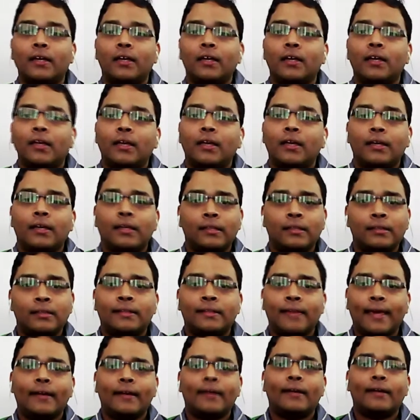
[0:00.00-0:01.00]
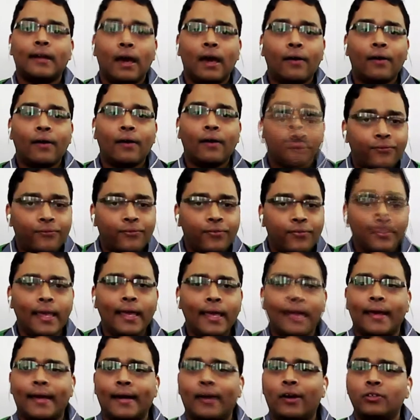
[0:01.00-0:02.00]
they're roughly around
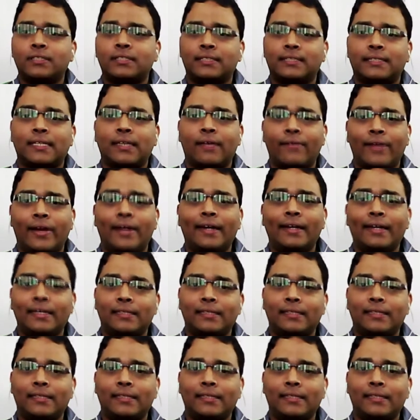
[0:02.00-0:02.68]
76